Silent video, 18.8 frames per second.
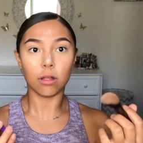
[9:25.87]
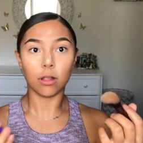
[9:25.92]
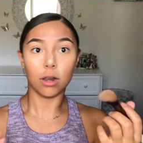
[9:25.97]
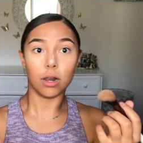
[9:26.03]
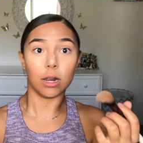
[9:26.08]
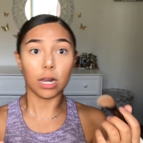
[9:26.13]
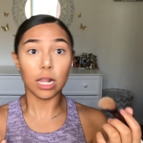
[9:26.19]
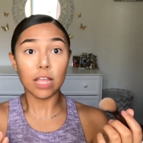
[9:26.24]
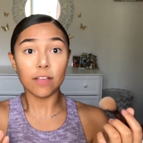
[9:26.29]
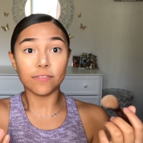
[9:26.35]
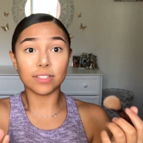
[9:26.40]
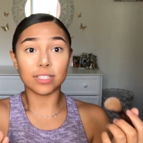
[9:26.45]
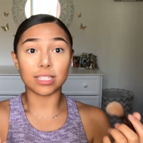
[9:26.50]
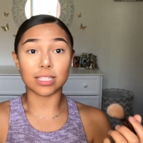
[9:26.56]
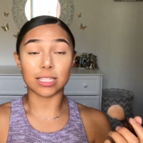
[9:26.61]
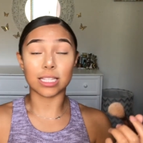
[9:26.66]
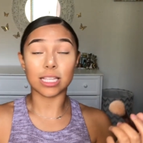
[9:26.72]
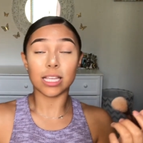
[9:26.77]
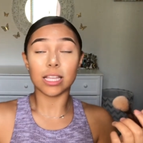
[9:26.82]

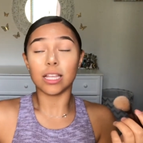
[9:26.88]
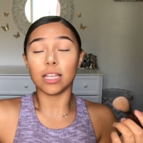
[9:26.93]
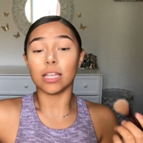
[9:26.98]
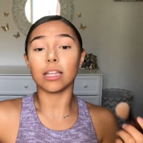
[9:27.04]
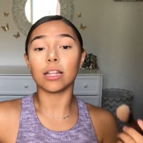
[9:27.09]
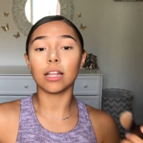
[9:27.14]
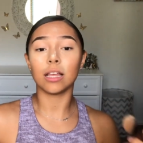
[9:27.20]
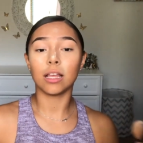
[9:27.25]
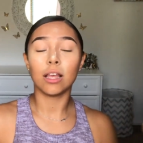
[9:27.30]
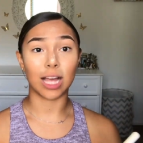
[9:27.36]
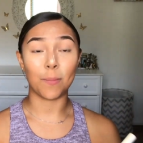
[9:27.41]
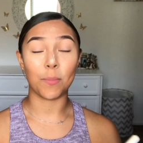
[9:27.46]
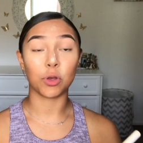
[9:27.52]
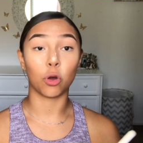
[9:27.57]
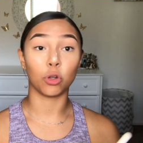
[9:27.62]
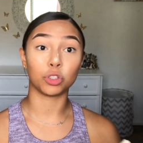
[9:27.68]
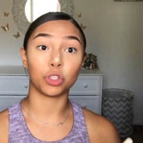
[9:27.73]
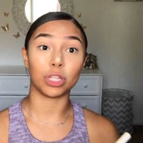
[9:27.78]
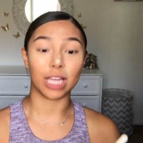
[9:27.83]
lifted. I'm gonna
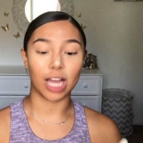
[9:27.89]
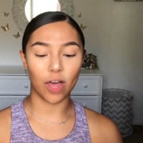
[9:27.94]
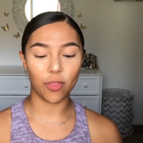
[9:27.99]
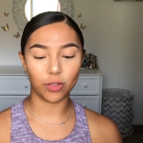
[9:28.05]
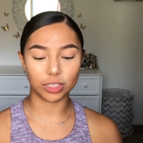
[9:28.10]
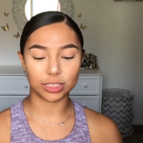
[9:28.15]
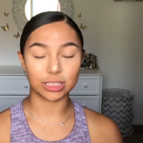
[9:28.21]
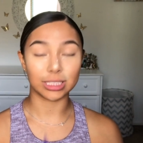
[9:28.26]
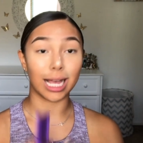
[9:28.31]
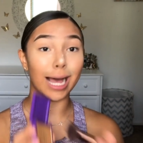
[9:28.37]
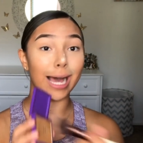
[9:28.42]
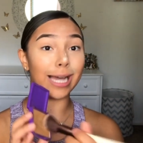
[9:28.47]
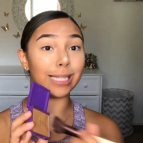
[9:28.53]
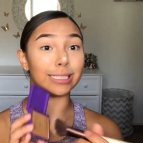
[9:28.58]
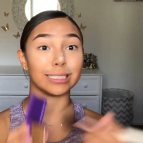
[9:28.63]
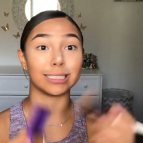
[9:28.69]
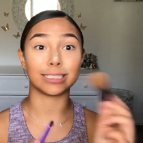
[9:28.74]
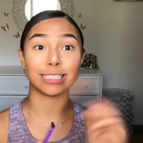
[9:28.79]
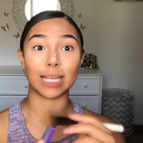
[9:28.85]
go to the other side,
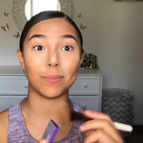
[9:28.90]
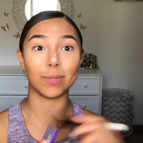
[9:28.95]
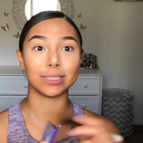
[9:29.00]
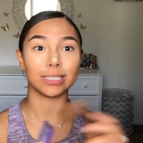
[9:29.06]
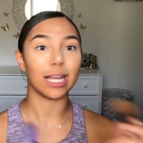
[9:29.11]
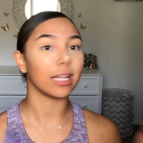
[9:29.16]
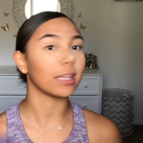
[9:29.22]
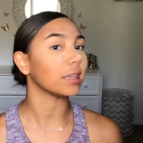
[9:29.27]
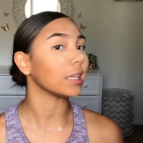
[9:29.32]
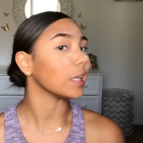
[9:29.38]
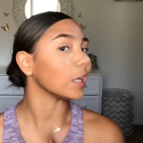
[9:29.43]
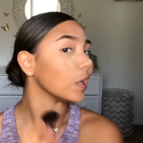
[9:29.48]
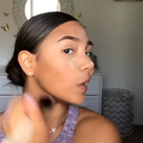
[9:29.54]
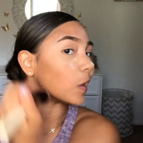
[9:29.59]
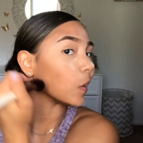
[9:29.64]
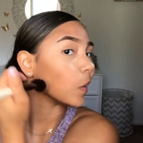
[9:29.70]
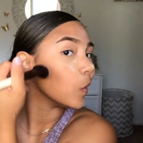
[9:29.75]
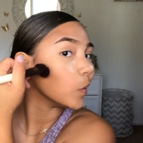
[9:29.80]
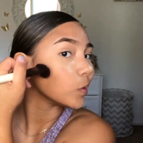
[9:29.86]
the same exact thing.